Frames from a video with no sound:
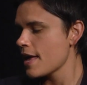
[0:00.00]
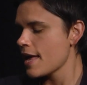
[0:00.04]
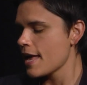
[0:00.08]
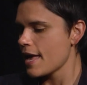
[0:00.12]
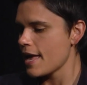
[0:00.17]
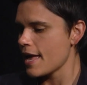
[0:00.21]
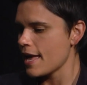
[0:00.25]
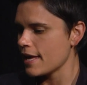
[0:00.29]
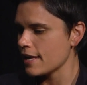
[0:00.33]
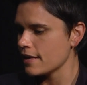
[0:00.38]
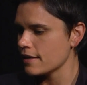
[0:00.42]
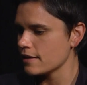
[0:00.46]

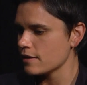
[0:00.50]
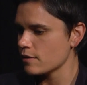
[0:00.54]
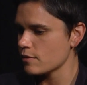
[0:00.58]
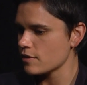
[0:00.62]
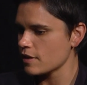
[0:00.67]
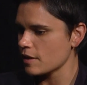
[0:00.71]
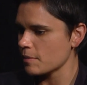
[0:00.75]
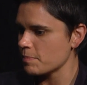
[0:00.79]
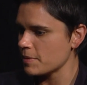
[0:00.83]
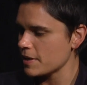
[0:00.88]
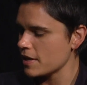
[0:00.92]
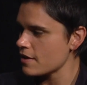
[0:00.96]
and it was
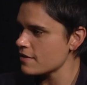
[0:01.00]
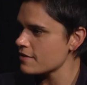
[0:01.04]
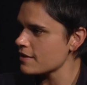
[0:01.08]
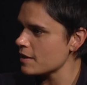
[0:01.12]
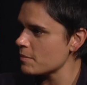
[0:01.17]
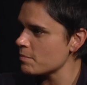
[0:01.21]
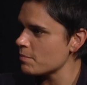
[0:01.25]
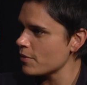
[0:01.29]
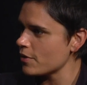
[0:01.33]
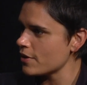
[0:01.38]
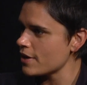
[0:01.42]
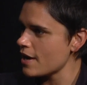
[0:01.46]
because
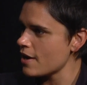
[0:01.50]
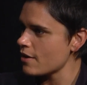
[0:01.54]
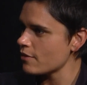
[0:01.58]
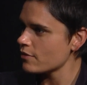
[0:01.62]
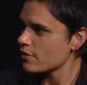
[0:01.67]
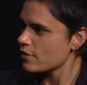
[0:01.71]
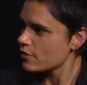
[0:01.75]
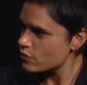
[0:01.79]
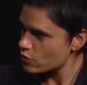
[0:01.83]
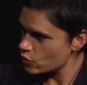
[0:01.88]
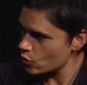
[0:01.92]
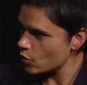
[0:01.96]
I'd put out
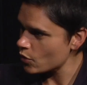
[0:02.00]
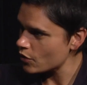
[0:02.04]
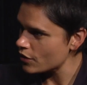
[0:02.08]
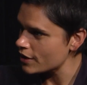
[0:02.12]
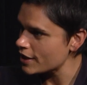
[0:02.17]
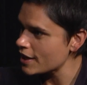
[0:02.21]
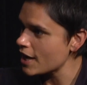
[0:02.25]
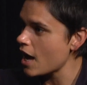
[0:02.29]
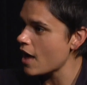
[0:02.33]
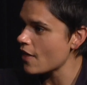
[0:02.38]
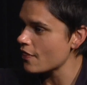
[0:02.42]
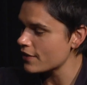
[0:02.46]
a
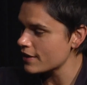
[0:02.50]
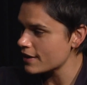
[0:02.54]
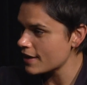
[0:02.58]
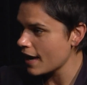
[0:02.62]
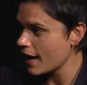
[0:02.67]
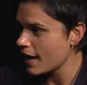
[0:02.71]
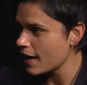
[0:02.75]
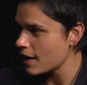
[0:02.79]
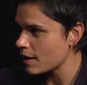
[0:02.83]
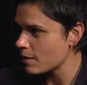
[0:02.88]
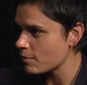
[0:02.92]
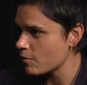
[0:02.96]
story on the
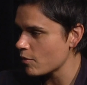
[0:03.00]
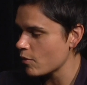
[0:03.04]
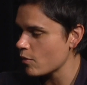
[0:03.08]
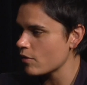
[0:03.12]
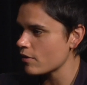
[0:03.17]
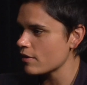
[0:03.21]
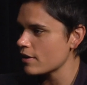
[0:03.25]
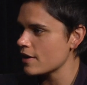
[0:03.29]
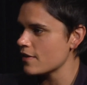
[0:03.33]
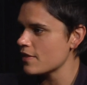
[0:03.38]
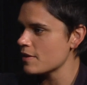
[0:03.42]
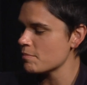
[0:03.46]
game
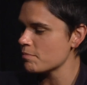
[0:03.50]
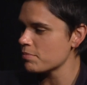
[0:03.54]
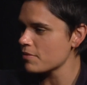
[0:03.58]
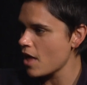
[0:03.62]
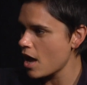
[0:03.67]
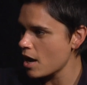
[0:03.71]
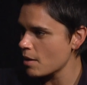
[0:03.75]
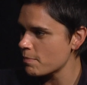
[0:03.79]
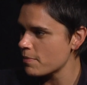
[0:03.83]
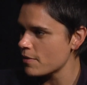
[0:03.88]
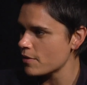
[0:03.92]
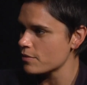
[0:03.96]
and then
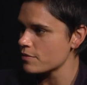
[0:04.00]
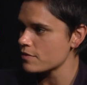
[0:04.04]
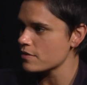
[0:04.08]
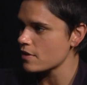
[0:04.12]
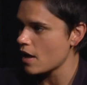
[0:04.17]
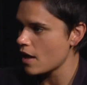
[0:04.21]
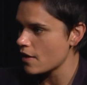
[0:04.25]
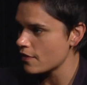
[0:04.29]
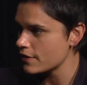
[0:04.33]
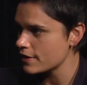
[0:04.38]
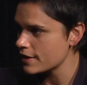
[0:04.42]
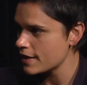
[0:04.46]
blog posts
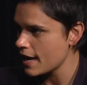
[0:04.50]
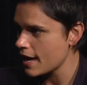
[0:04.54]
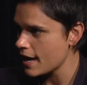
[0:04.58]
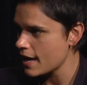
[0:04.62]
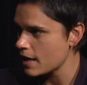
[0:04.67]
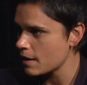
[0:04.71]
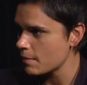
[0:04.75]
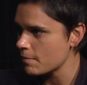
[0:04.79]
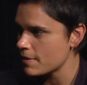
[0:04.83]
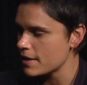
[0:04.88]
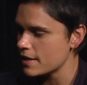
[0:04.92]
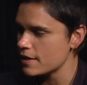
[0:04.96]
on the
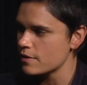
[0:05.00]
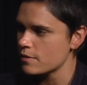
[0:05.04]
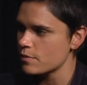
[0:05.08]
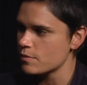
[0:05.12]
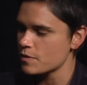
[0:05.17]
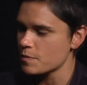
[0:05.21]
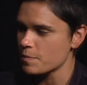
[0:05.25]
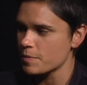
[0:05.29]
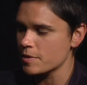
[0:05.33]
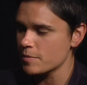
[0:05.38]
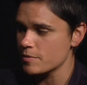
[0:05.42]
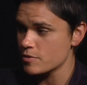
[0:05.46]
game, and it
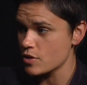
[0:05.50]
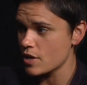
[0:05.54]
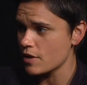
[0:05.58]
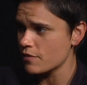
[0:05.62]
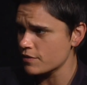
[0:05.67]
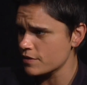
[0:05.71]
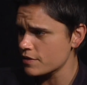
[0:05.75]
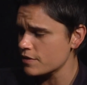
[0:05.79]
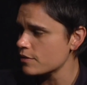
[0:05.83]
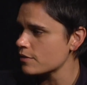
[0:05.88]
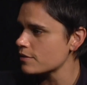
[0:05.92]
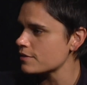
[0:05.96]
was pretty much
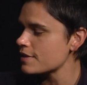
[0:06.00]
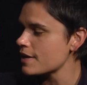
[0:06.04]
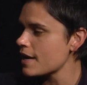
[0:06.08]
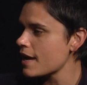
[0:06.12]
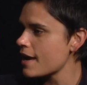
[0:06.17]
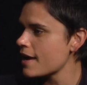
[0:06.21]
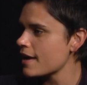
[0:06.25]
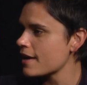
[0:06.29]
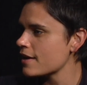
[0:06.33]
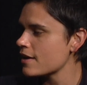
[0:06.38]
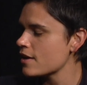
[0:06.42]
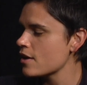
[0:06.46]
every single
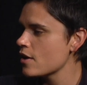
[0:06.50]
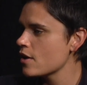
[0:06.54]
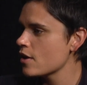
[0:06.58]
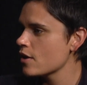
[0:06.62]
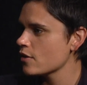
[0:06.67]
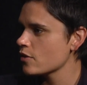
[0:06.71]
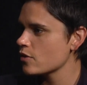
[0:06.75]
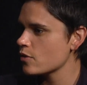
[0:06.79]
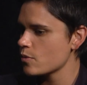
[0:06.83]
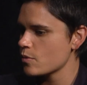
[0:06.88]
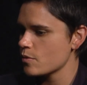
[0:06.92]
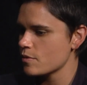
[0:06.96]
day
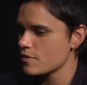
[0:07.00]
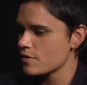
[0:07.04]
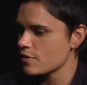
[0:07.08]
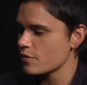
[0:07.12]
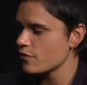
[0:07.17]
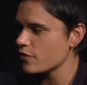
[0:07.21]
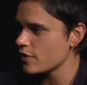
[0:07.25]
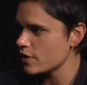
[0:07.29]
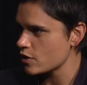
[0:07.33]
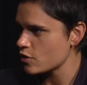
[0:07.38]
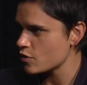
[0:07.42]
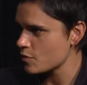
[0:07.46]
there was a
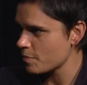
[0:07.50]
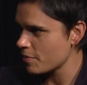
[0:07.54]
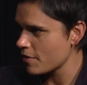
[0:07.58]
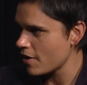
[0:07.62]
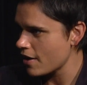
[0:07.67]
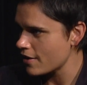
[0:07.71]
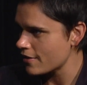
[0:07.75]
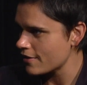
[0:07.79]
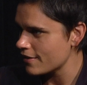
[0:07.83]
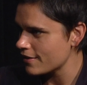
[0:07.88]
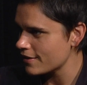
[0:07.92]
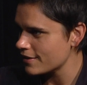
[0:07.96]
finished
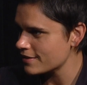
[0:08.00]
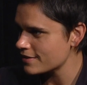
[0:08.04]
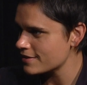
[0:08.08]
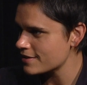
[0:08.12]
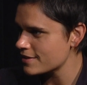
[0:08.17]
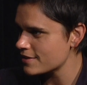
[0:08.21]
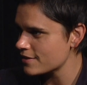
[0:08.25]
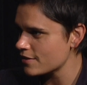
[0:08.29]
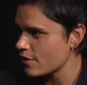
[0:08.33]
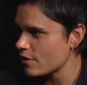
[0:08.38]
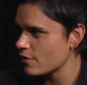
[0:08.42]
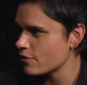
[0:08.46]

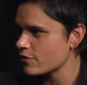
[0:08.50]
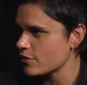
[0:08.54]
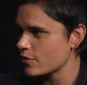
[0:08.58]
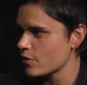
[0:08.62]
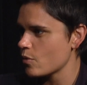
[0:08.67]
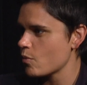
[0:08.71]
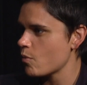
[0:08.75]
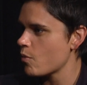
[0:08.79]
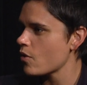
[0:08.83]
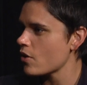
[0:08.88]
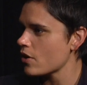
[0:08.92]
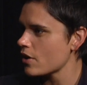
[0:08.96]
product of
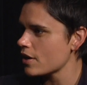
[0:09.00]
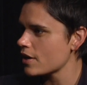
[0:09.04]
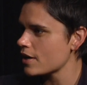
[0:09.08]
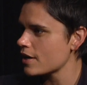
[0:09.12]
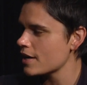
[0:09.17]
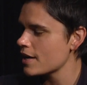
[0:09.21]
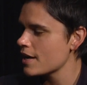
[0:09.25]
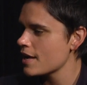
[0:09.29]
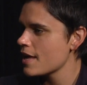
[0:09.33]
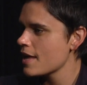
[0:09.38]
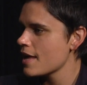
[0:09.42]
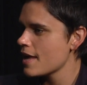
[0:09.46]
your
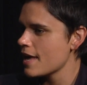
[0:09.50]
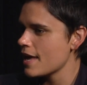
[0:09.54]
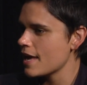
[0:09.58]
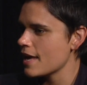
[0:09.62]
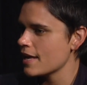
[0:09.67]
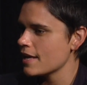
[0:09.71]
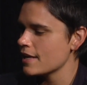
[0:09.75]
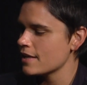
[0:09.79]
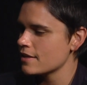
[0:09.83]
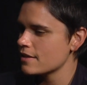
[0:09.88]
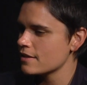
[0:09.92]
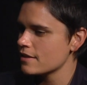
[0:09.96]
work,
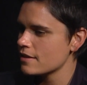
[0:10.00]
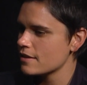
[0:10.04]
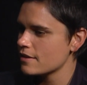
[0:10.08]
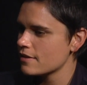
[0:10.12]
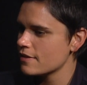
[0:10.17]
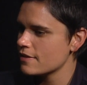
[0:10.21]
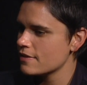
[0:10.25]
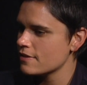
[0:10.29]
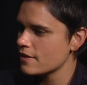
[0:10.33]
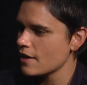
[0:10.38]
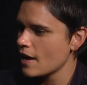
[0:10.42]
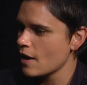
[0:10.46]

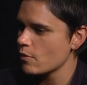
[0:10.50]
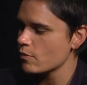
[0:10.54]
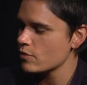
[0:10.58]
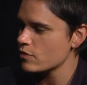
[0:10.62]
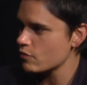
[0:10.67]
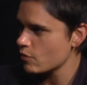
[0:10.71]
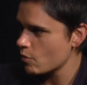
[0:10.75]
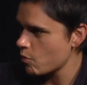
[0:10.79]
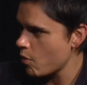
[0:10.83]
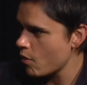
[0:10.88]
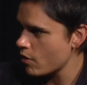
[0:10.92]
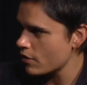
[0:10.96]
and that was
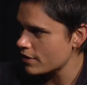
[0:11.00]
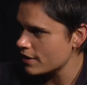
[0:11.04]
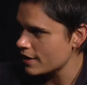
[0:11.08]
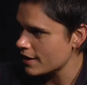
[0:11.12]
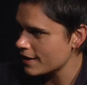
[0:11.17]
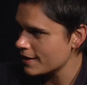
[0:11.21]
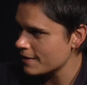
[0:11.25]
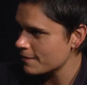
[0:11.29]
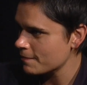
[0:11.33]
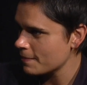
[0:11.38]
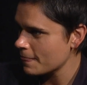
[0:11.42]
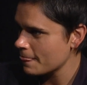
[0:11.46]

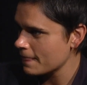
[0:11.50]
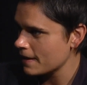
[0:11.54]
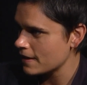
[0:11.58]
rewarding.